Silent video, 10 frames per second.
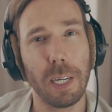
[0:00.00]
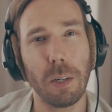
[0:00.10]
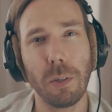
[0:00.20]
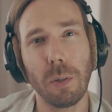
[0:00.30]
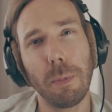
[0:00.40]
and
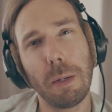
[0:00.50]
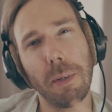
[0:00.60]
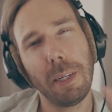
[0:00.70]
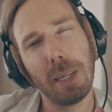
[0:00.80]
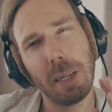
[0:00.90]
also
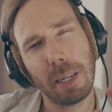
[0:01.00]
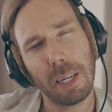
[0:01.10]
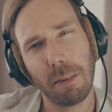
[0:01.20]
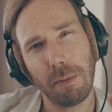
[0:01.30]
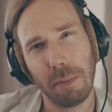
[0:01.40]
maybe they are
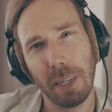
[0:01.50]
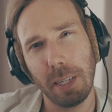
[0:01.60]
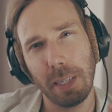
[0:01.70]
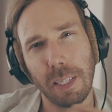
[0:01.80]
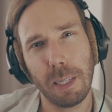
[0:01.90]
kind of
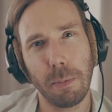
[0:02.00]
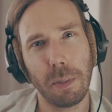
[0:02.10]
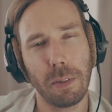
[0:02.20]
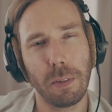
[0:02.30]
hidden tips